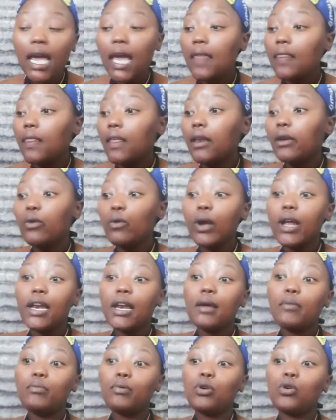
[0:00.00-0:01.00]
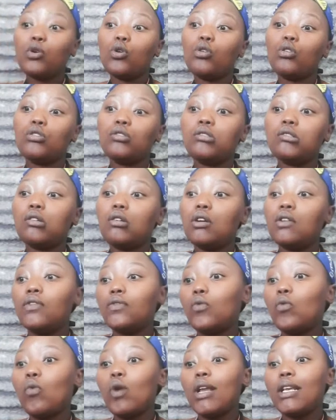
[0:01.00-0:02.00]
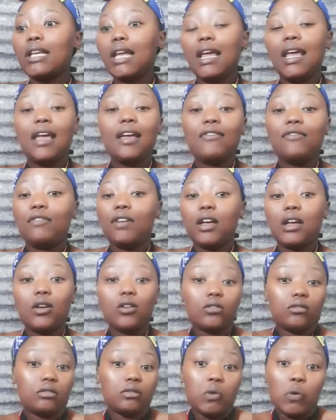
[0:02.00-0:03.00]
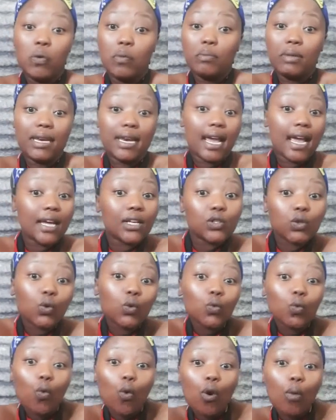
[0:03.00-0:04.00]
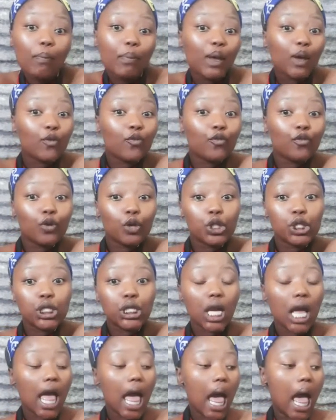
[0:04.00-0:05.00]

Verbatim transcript: and then when I, because of whatever, you mean I don't walk barefoot,